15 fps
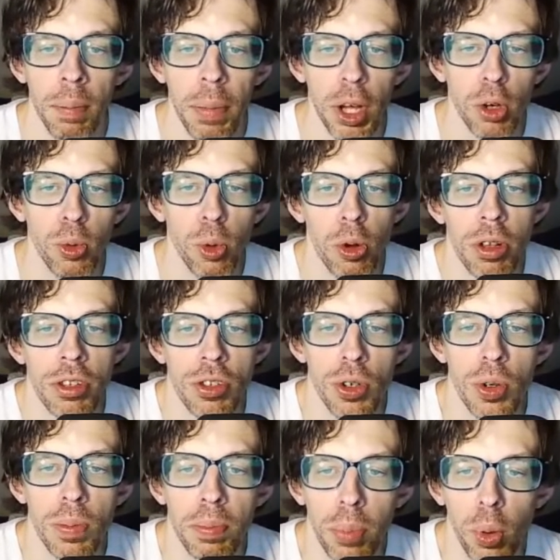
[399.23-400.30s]
McElroy
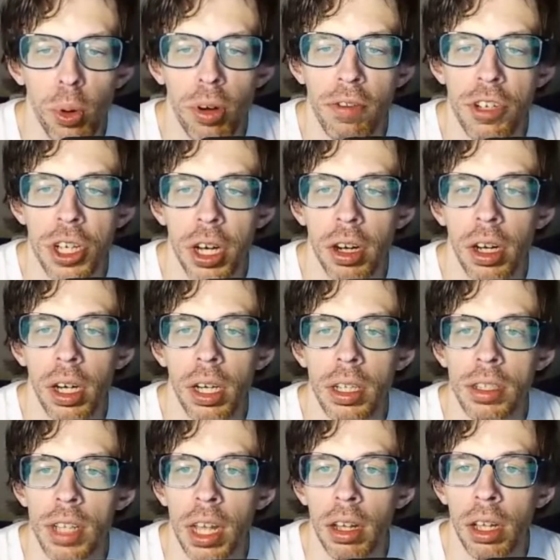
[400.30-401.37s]
soon bored of Sharon,
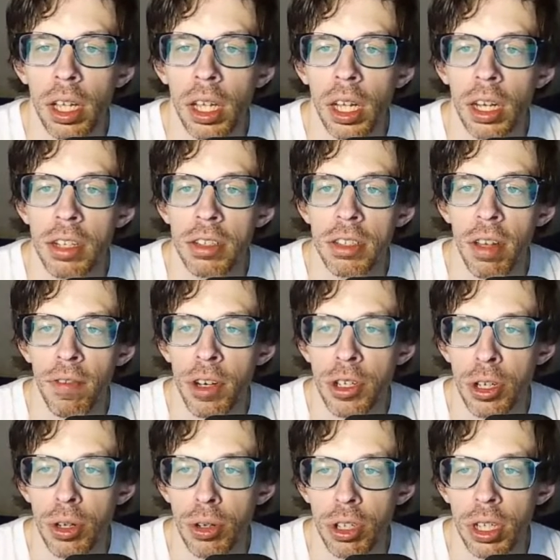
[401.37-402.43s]
Sally, and his 7
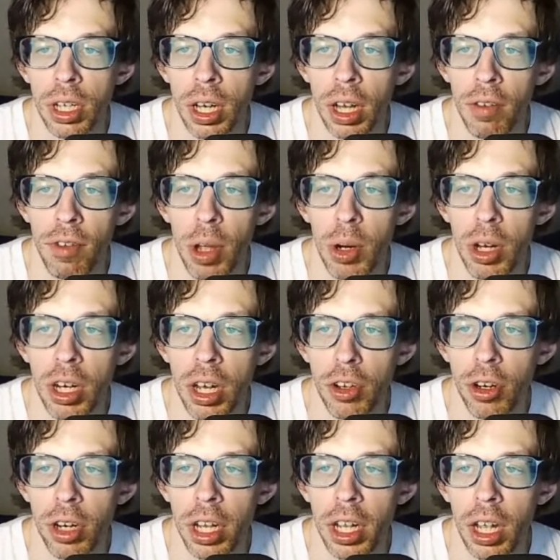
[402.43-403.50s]
children, and found
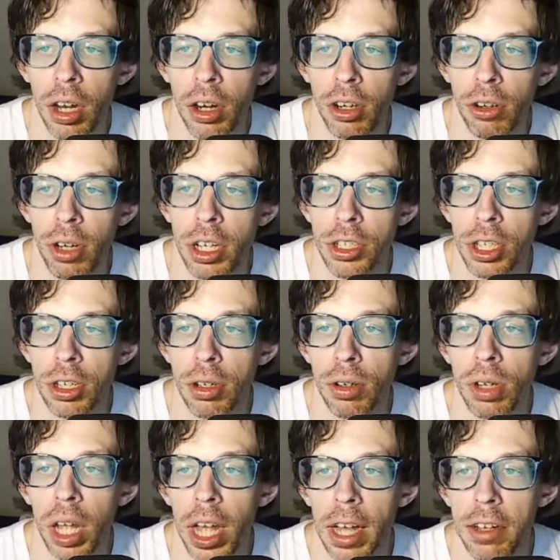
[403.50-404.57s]
another underage
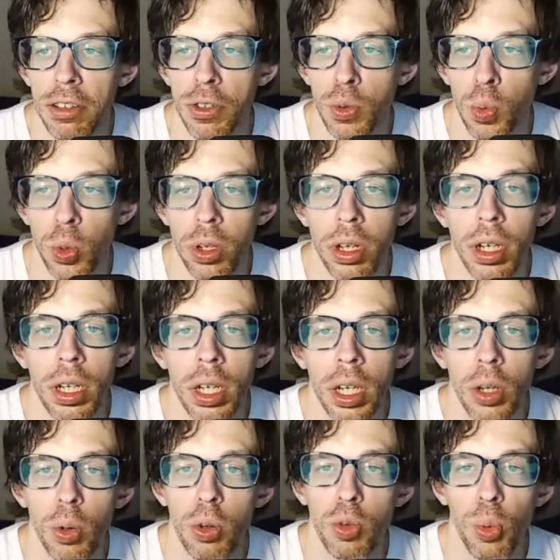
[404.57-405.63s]
girl, Alice Wood,
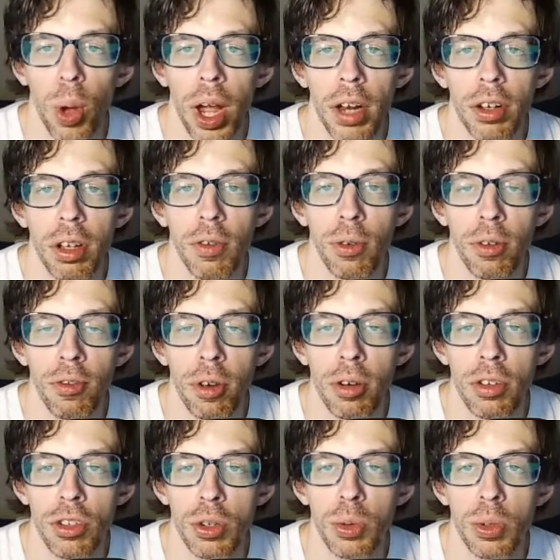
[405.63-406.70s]
who is widely
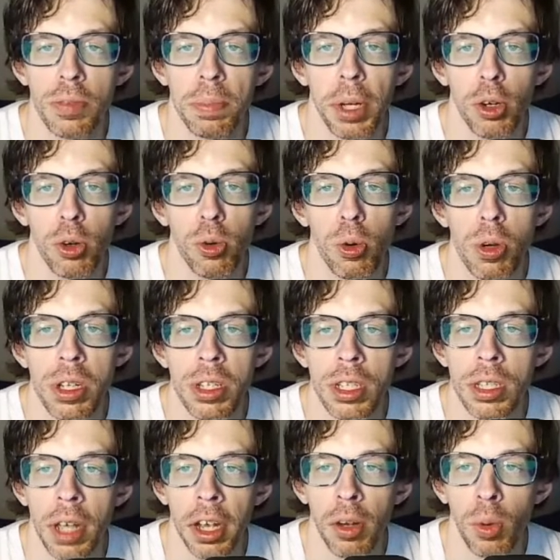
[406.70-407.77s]
referred to as McElroy's
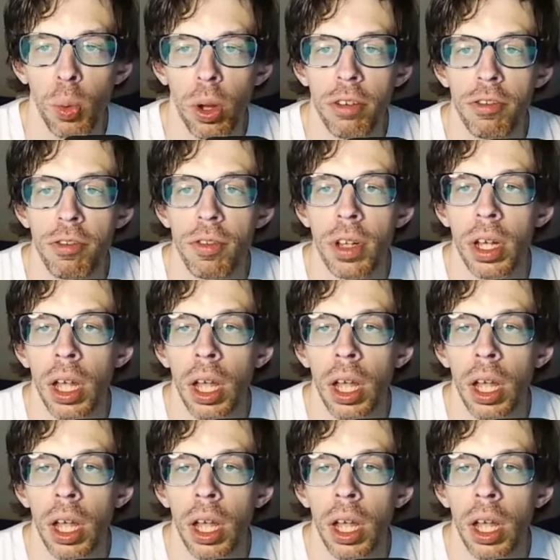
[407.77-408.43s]
second wife.